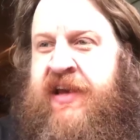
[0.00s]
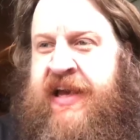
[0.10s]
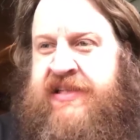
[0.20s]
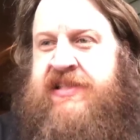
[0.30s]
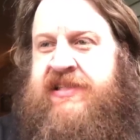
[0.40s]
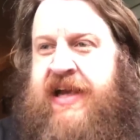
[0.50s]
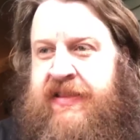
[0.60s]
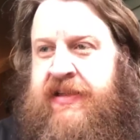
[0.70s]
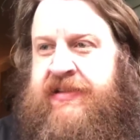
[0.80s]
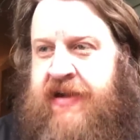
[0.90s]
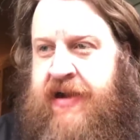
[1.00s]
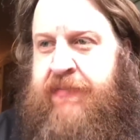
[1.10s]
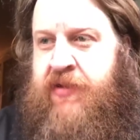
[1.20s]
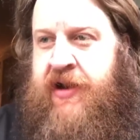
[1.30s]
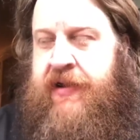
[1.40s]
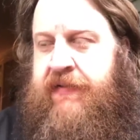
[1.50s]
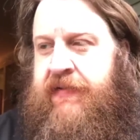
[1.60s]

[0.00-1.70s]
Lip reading: guesses at the time, right?